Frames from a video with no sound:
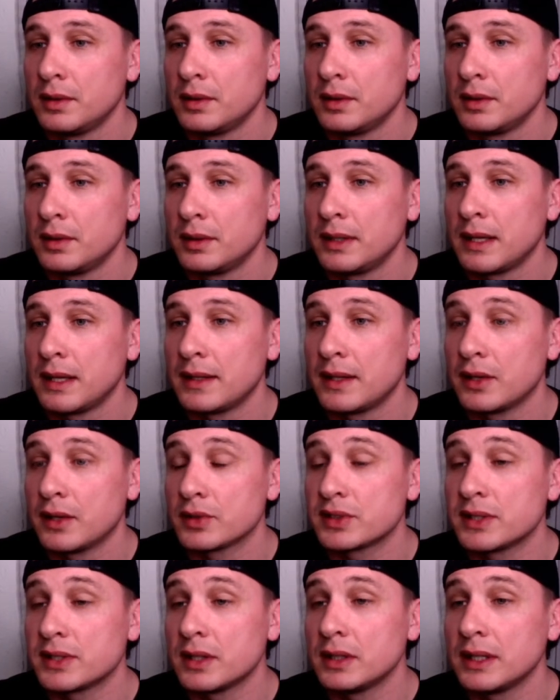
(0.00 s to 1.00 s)
Yeah, they don't
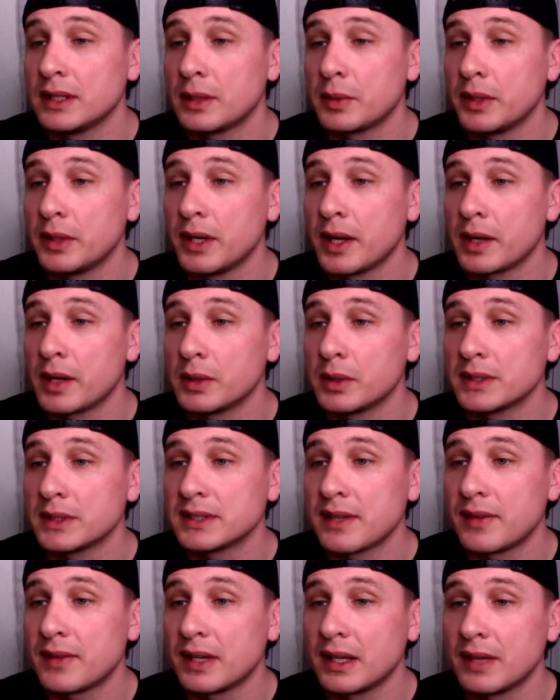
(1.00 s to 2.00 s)
sell liquid NyQuil at
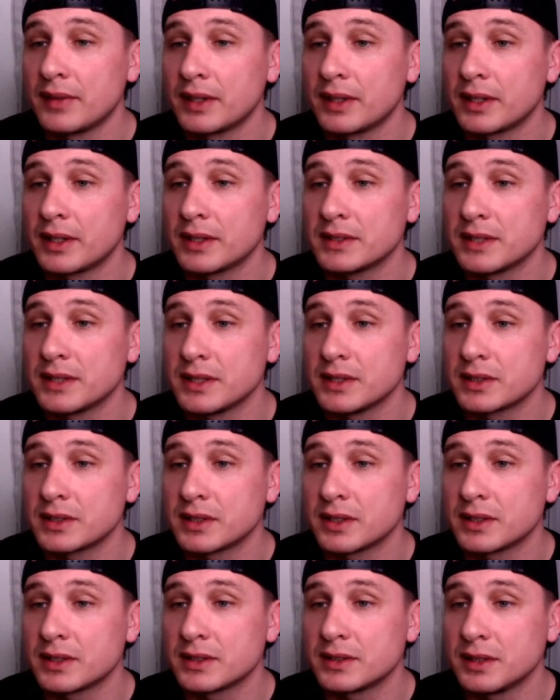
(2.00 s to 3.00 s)
seven eleven because they're just
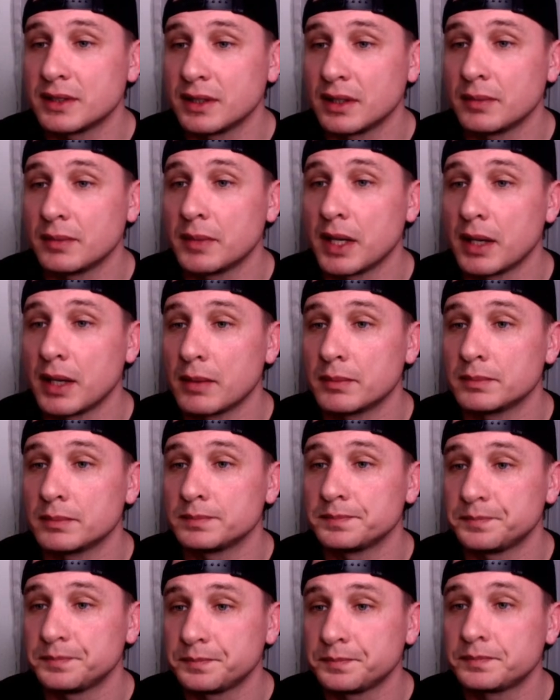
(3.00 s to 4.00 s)
going to steal them, yeah.
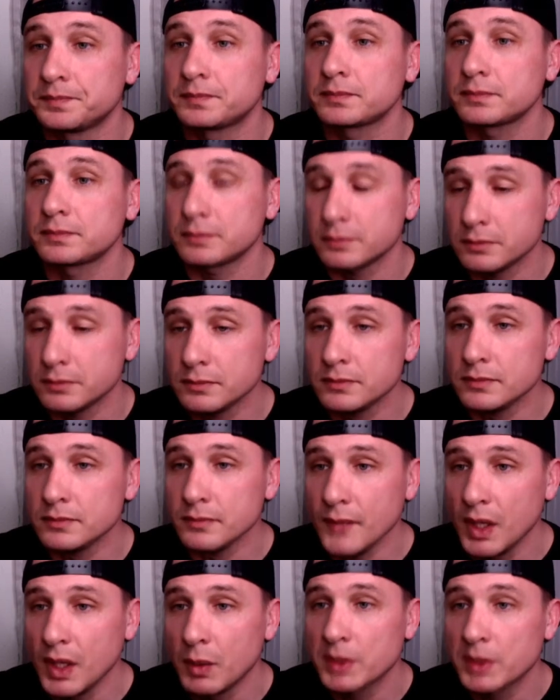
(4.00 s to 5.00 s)

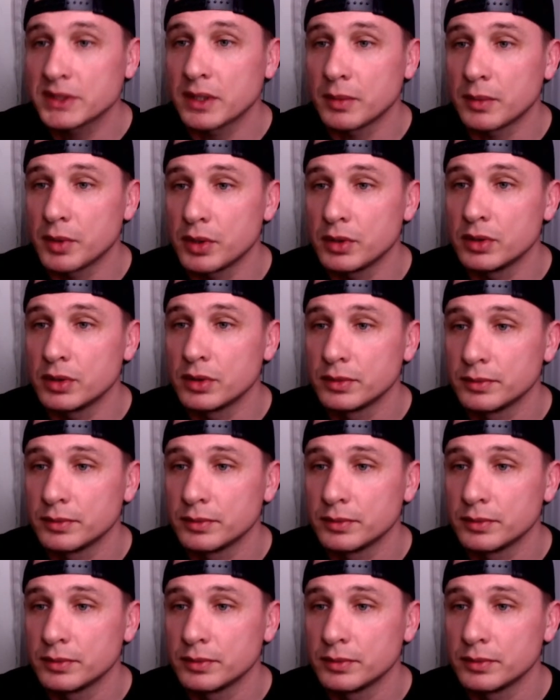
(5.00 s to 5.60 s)
What's up, Goo?